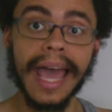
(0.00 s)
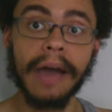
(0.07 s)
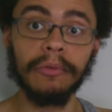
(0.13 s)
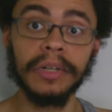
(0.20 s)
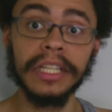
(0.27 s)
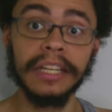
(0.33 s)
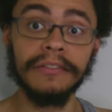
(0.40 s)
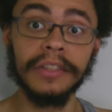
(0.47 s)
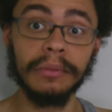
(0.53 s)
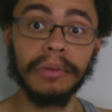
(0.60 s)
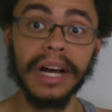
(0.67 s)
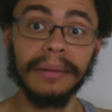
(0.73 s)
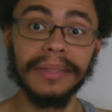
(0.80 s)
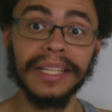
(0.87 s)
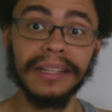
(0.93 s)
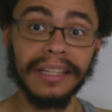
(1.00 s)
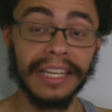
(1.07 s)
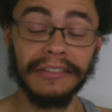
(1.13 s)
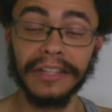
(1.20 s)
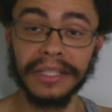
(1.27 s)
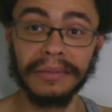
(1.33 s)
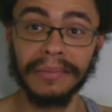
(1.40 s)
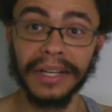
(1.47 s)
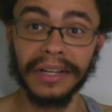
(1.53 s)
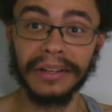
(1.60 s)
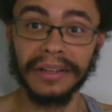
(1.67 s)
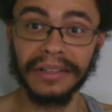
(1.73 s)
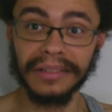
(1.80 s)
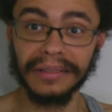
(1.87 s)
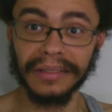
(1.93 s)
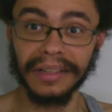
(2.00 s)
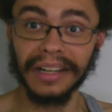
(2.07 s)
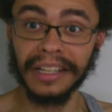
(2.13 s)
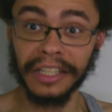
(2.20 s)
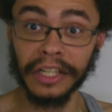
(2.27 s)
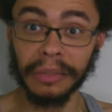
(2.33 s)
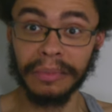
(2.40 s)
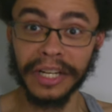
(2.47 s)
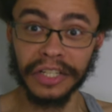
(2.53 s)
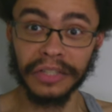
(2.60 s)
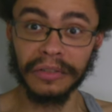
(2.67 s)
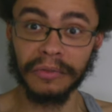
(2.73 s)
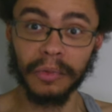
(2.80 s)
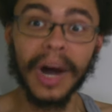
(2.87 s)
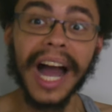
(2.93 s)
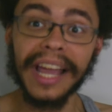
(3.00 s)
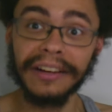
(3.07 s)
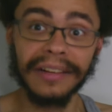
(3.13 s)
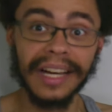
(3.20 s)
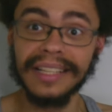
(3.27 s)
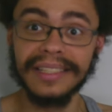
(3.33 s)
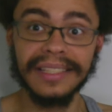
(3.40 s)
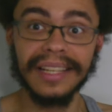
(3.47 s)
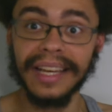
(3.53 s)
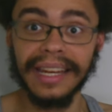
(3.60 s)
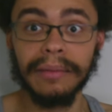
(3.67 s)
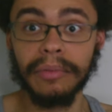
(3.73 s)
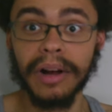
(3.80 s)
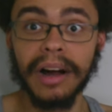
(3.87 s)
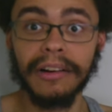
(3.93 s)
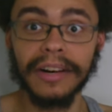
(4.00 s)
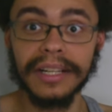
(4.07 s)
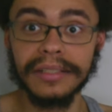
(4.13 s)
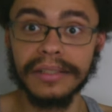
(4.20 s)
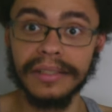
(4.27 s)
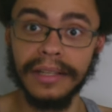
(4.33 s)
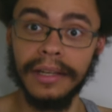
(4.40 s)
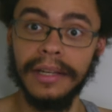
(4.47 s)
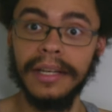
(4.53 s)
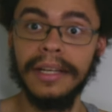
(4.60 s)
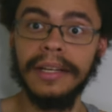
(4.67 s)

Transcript: and that would give you probably give us a better, a clearer picture of why you're not seeing any progress.